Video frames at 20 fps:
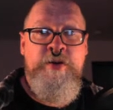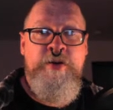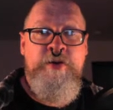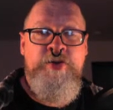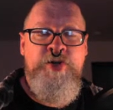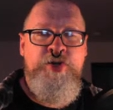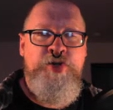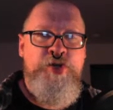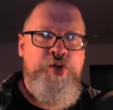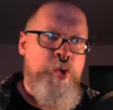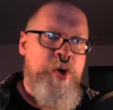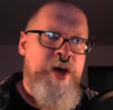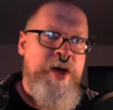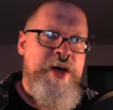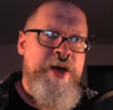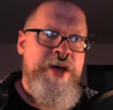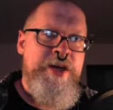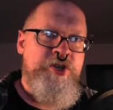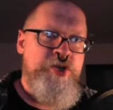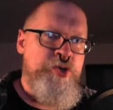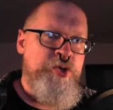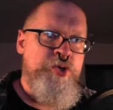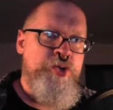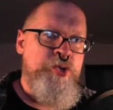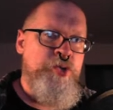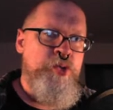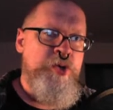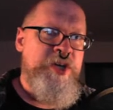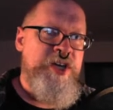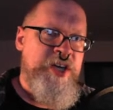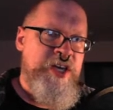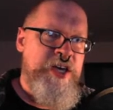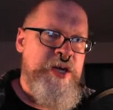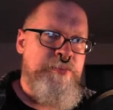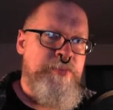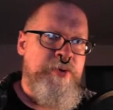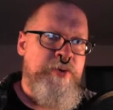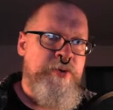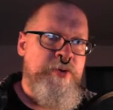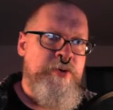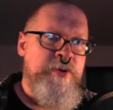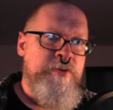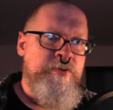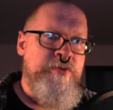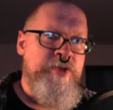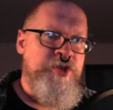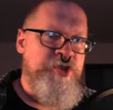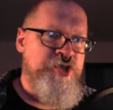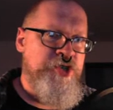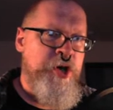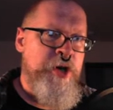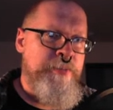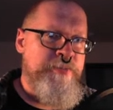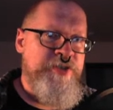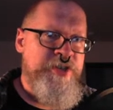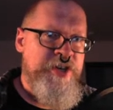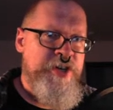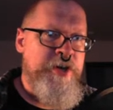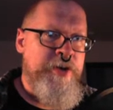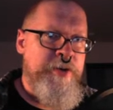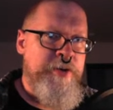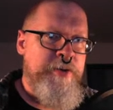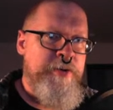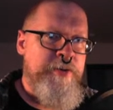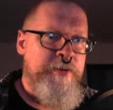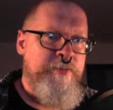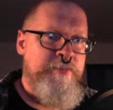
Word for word: to try to keep the jobs here,